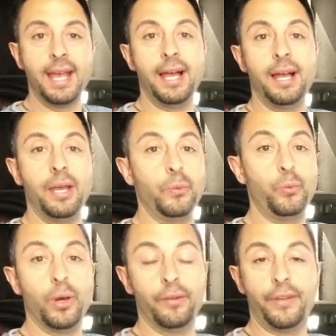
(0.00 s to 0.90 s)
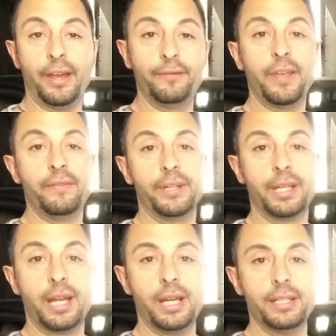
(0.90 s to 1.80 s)
One of our favorite
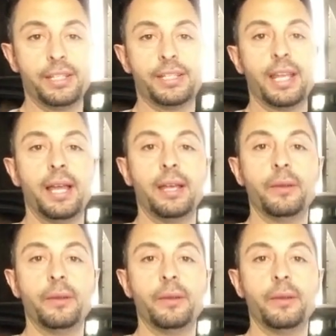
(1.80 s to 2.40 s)
cars